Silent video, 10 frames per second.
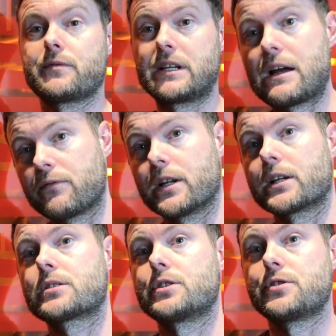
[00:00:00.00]
for
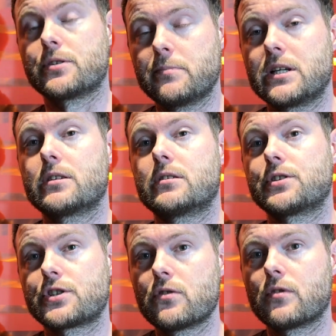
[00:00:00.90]
Netflix. You should meet the
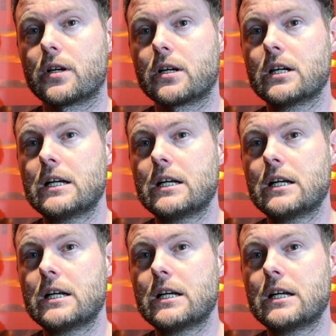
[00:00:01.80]
showrunner.